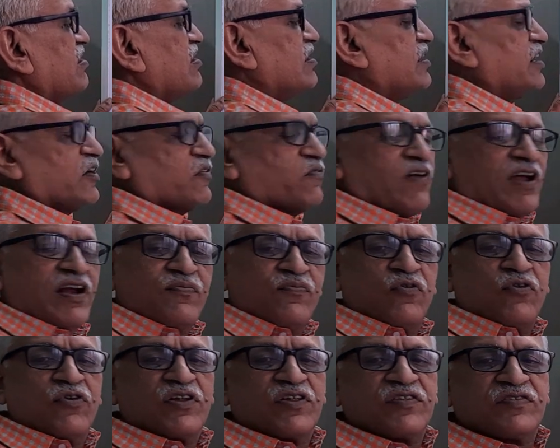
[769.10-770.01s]
required
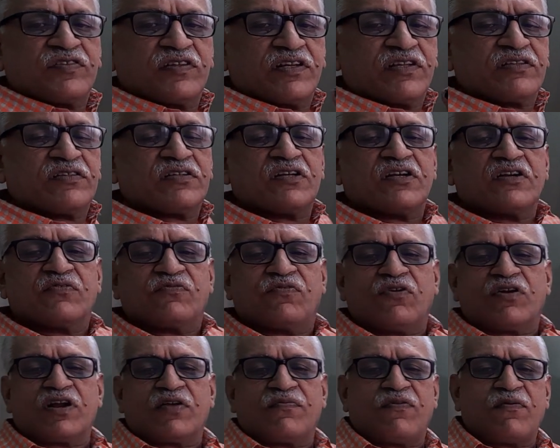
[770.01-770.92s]
Fourier series
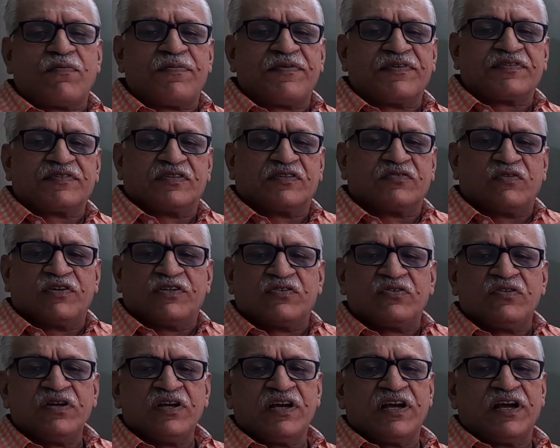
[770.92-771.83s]
for f of x equal
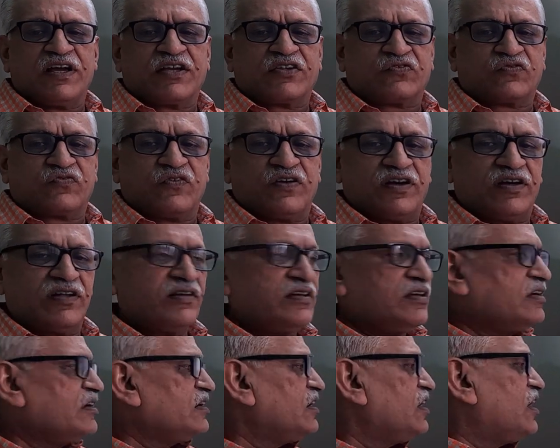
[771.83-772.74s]
to x square.
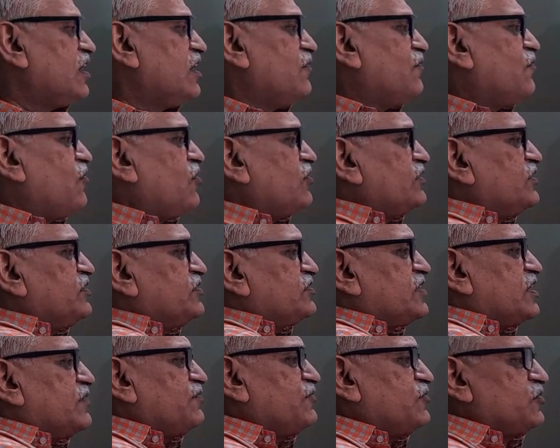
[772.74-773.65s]
For this
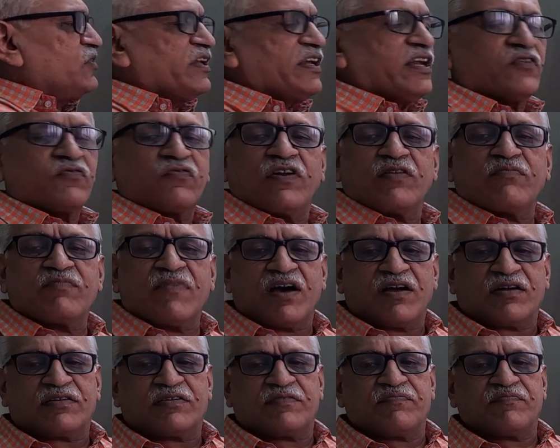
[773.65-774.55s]
step you will get 1
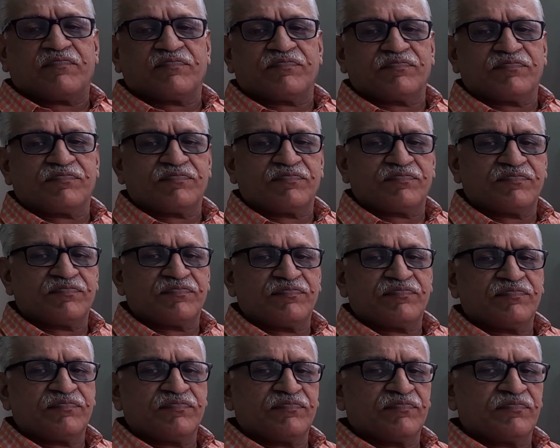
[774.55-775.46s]
mark.
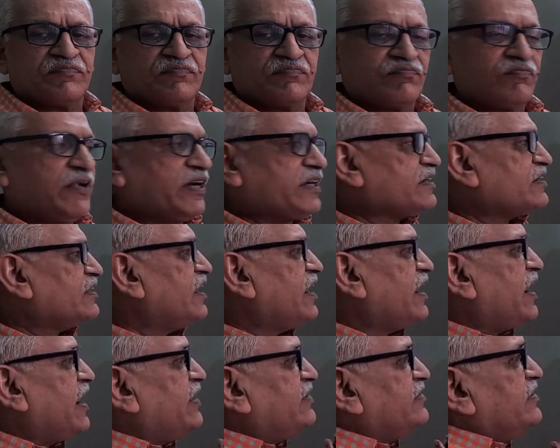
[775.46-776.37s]
But
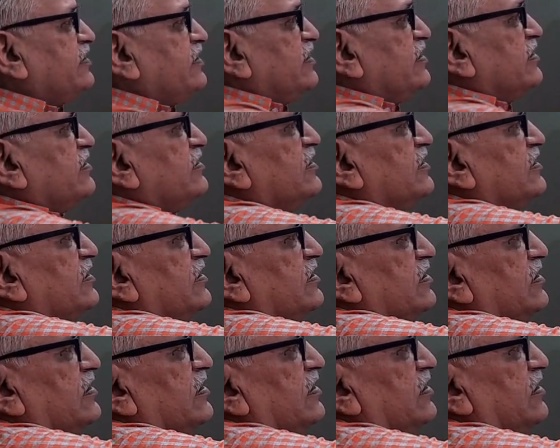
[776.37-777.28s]
as here
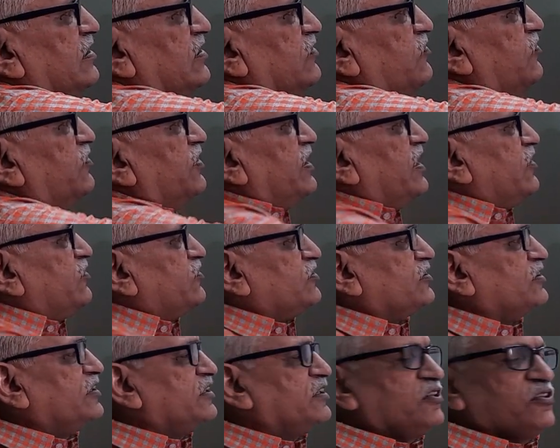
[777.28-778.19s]
we have
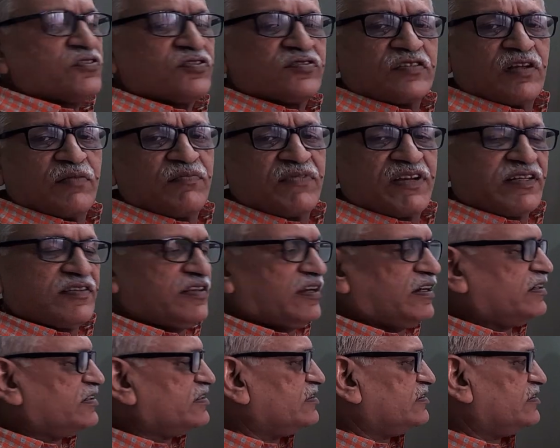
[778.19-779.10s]
to deduce some
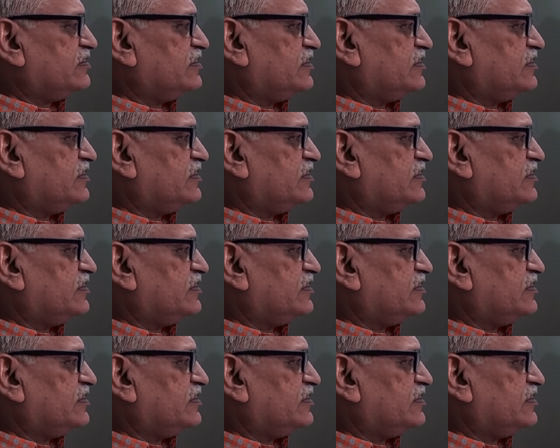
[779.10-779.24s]
result.